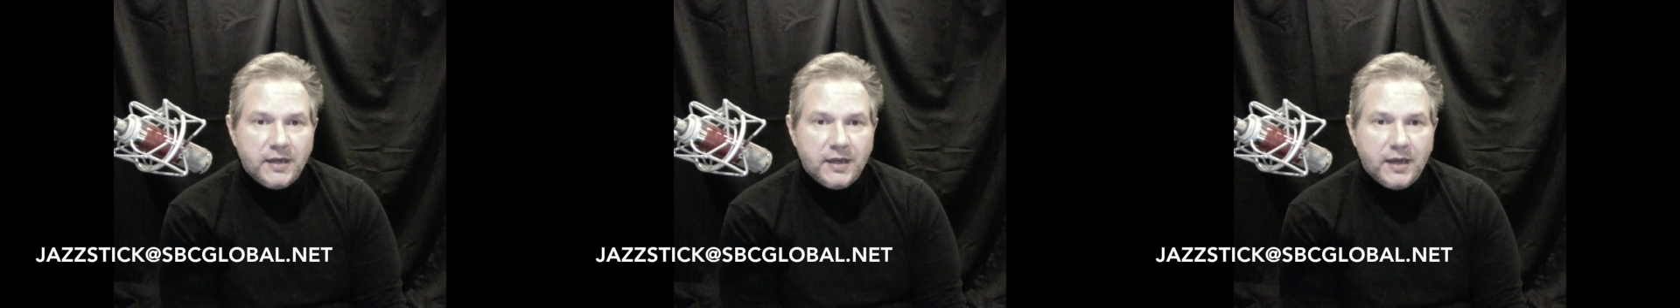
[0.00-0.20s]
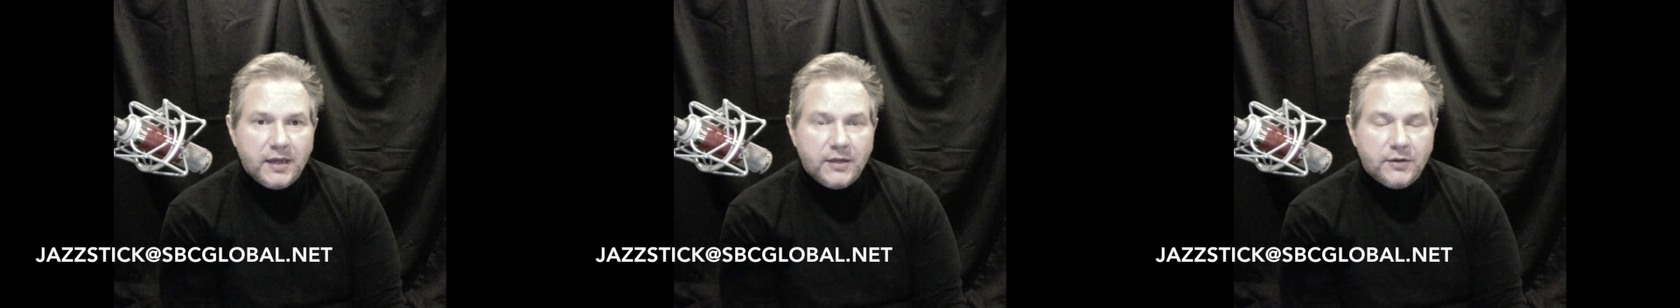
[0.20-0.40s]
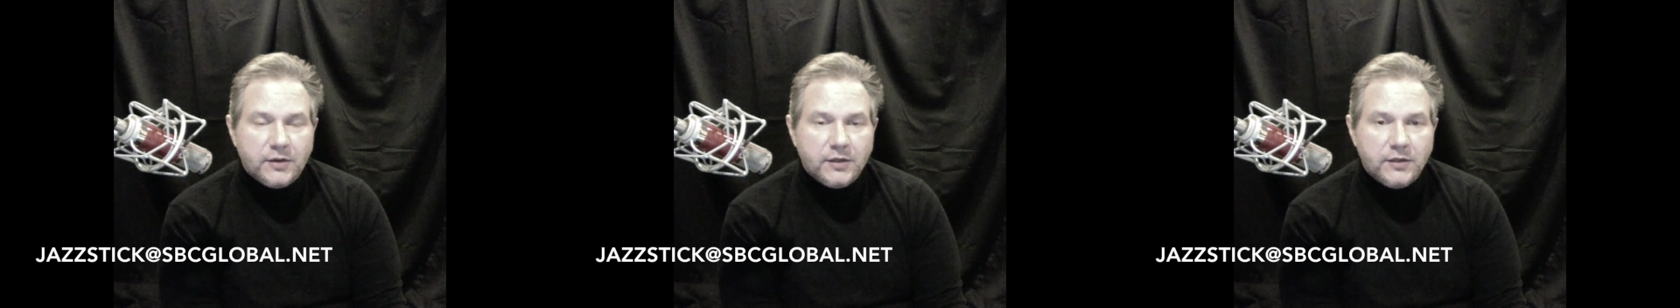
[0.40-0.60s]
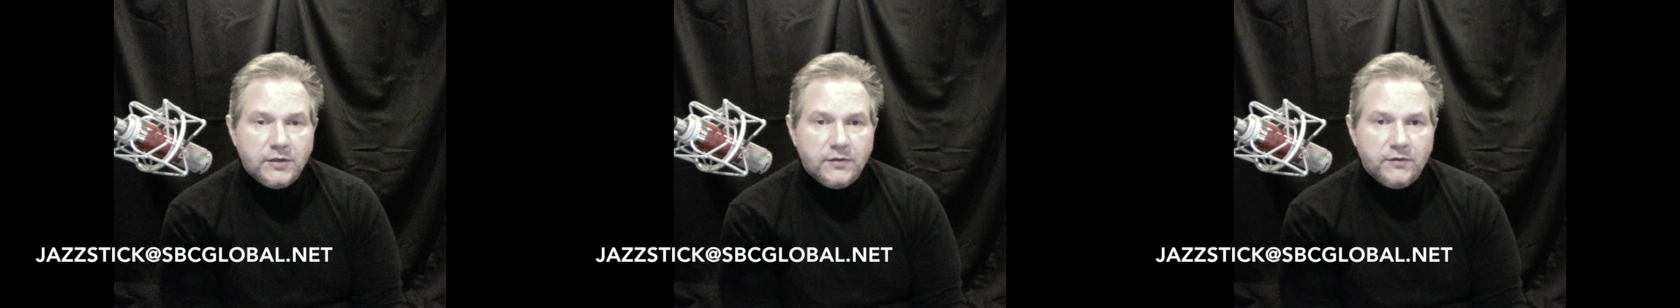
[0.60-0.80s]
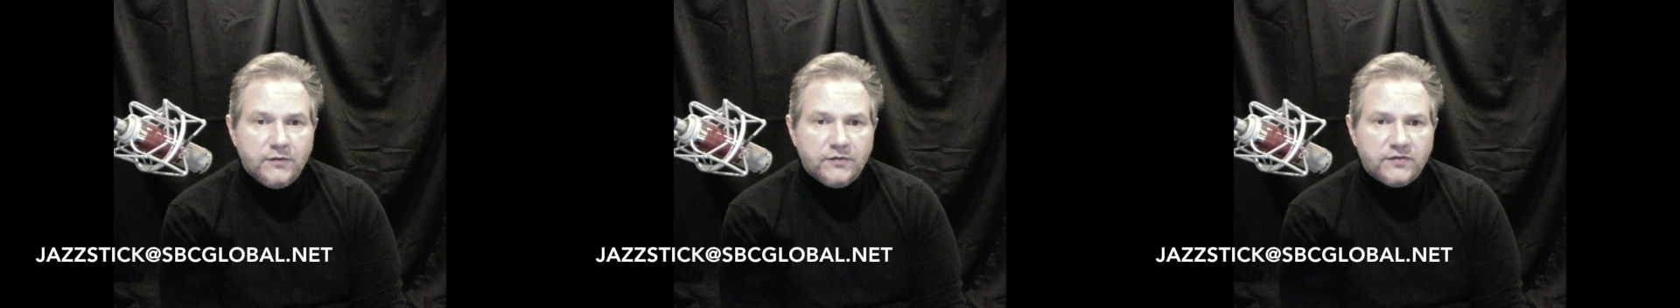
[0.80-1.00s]
you can
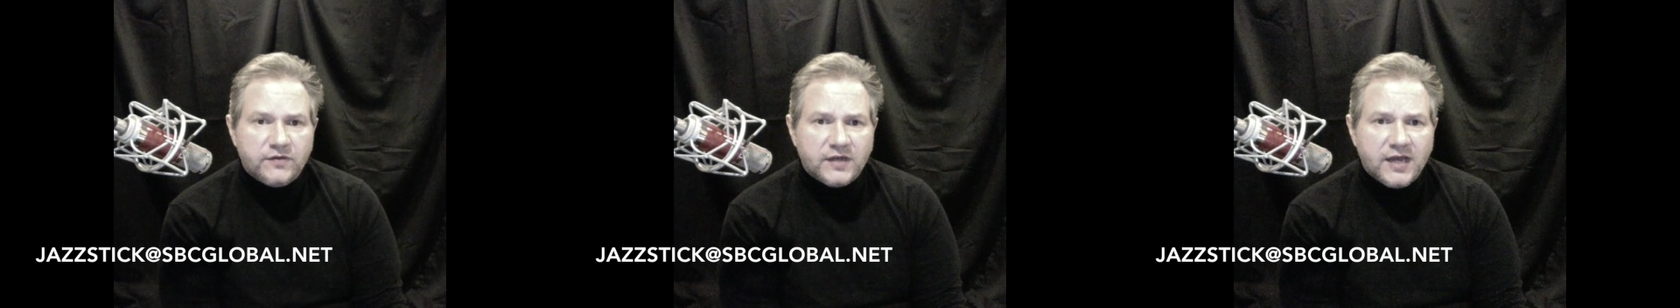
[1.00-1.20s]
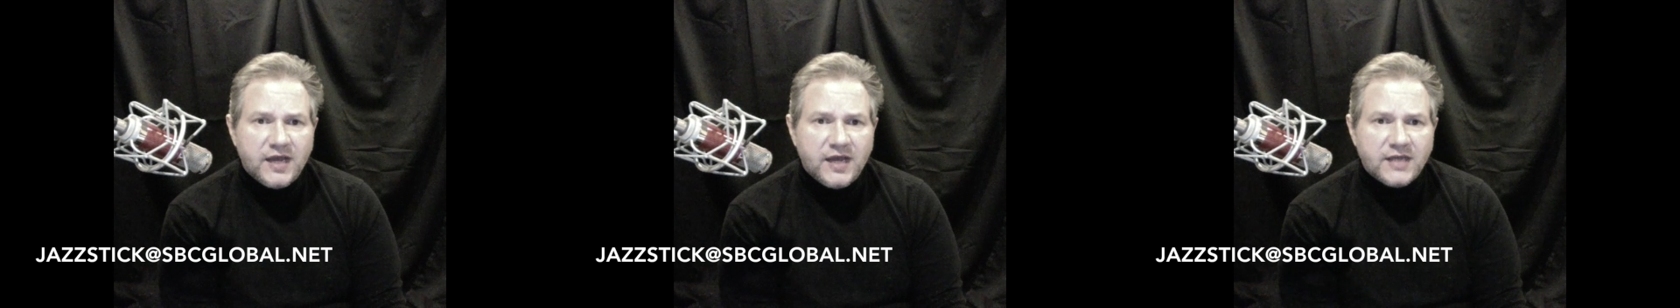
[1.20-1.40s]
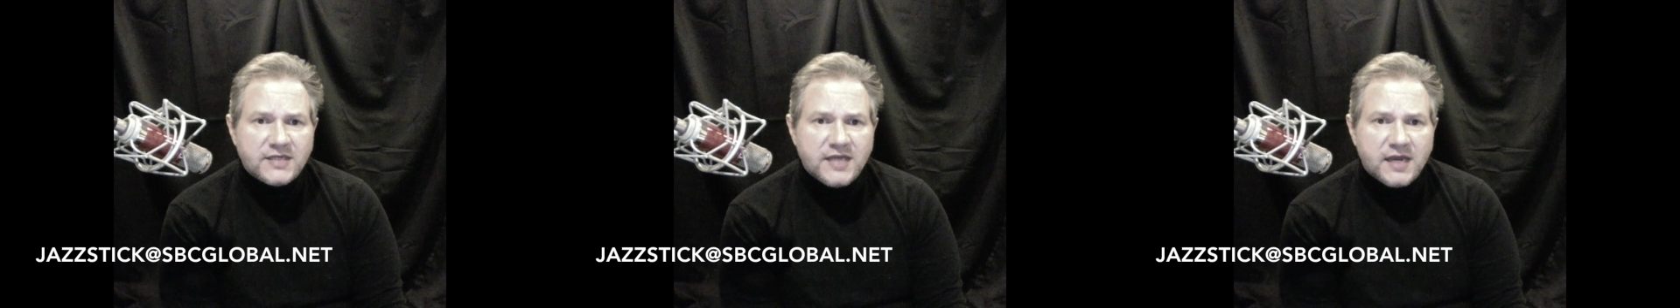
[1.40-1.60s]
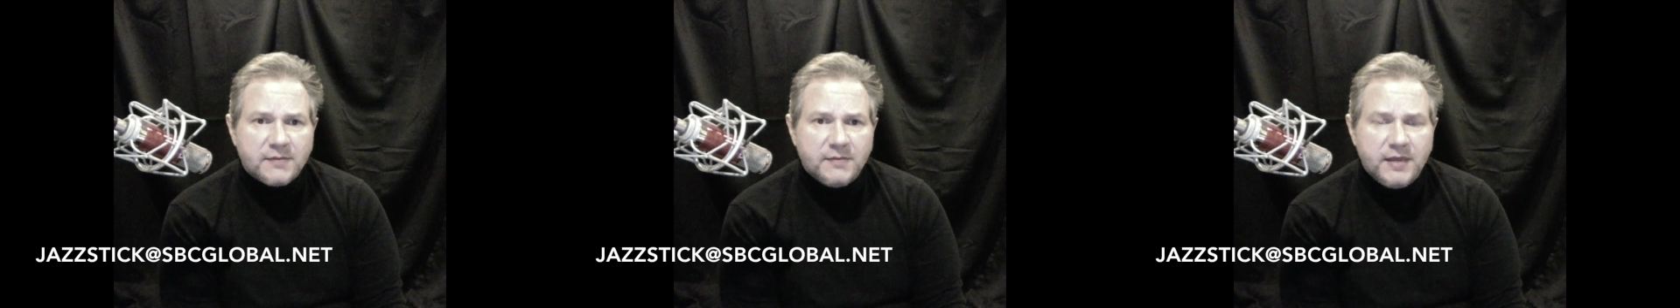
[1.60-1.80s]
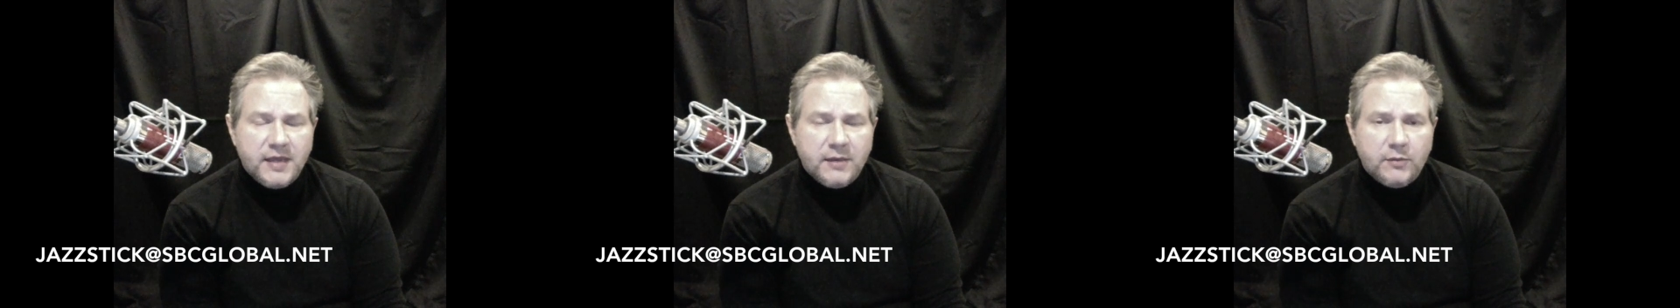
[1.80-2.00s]
use to contact
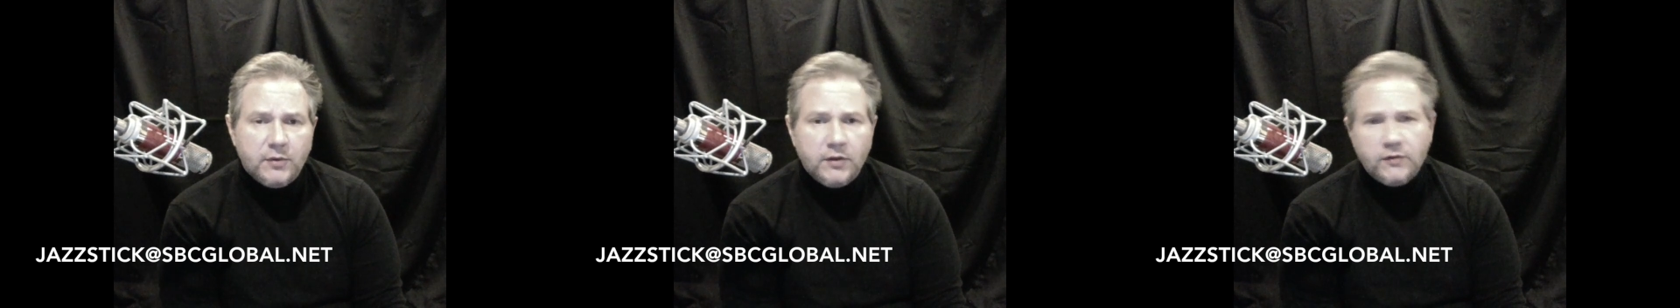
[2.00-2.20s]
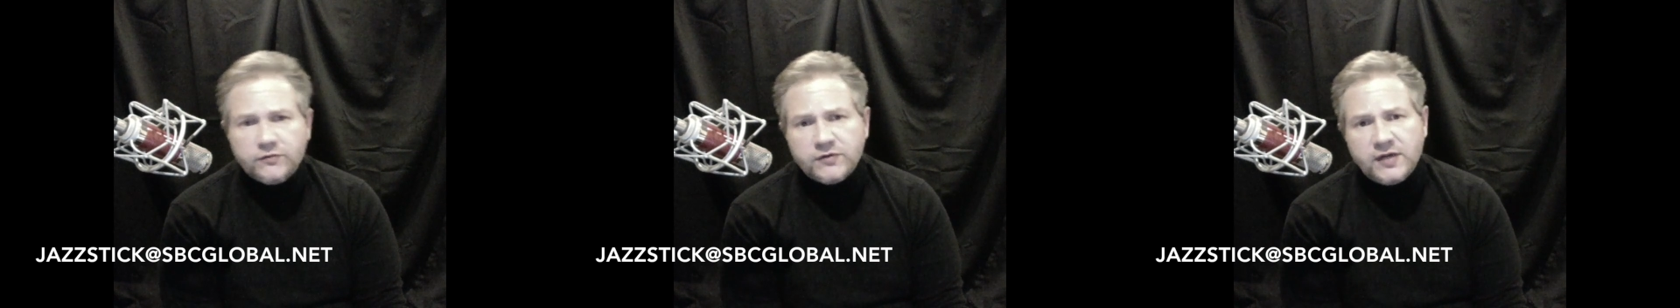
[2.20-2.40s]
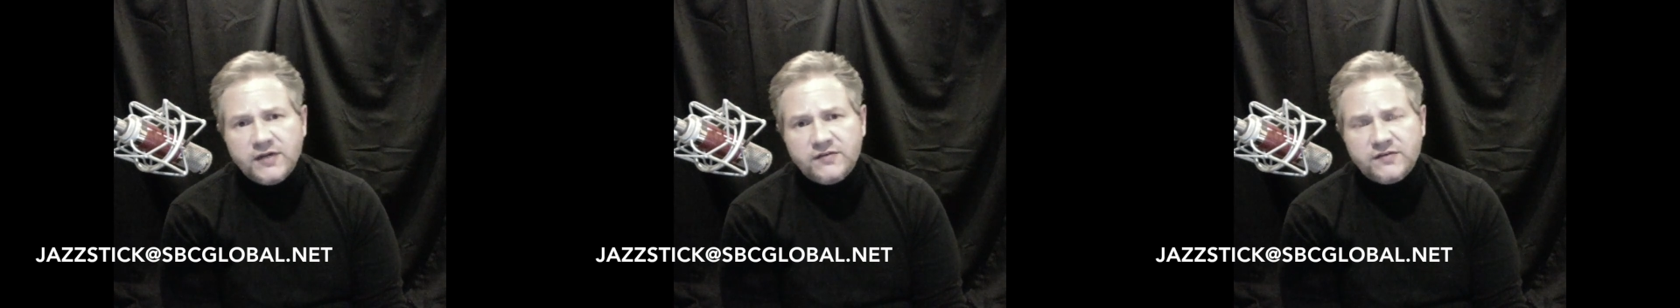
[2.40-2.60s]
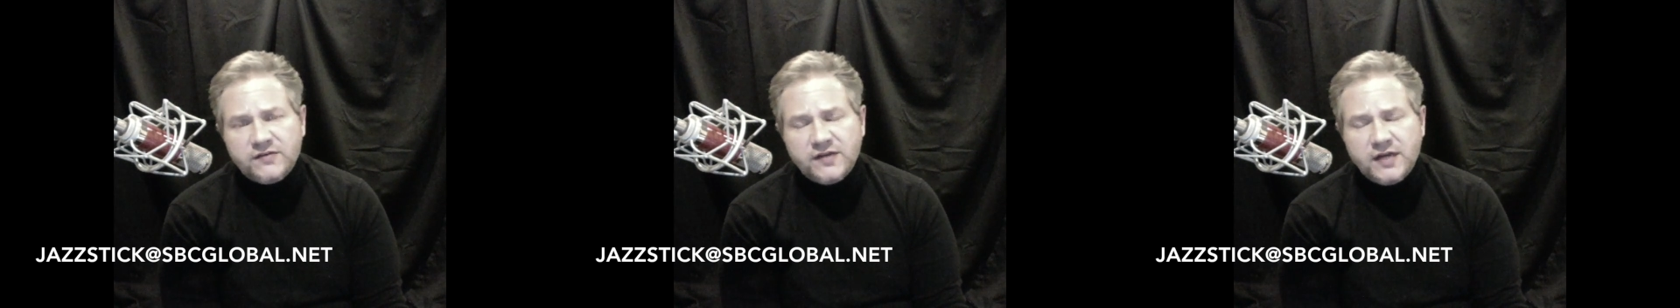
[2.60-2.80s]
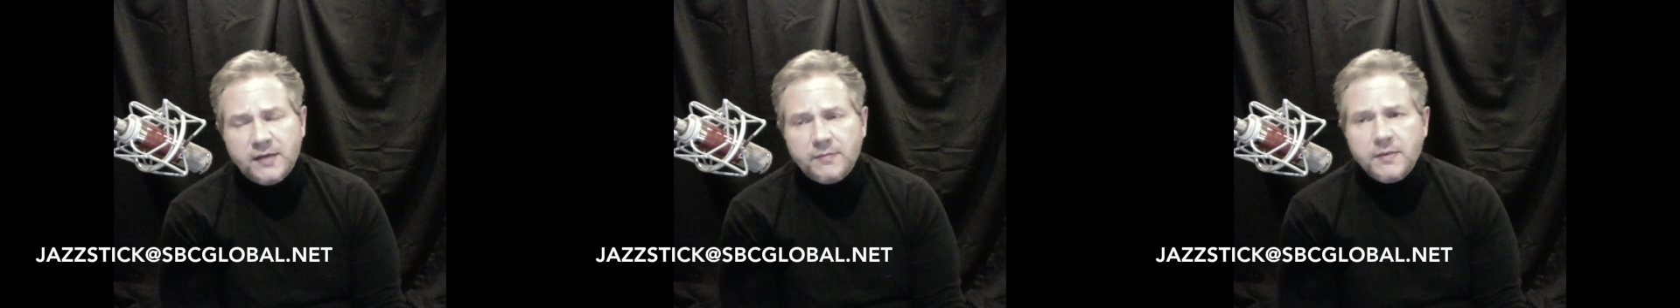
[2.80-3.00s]
me, and we'll try to set
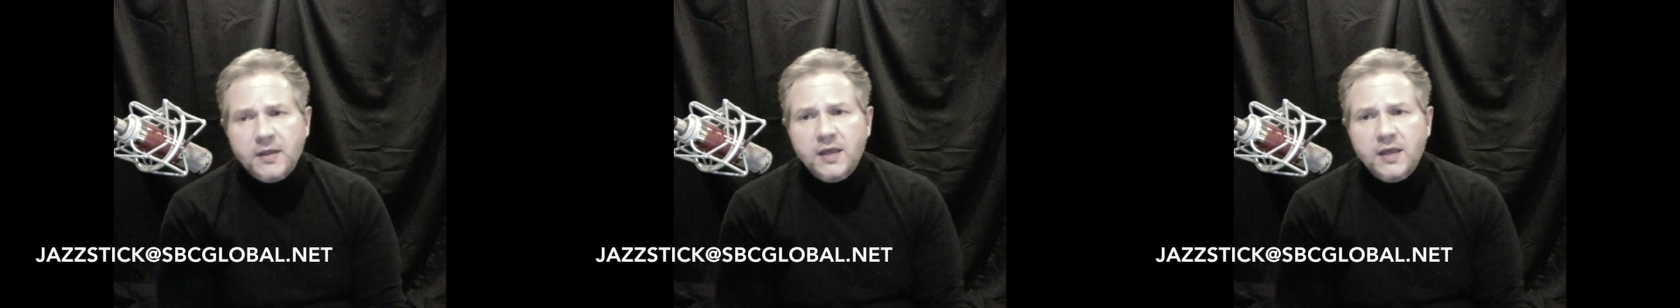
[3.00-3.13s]
up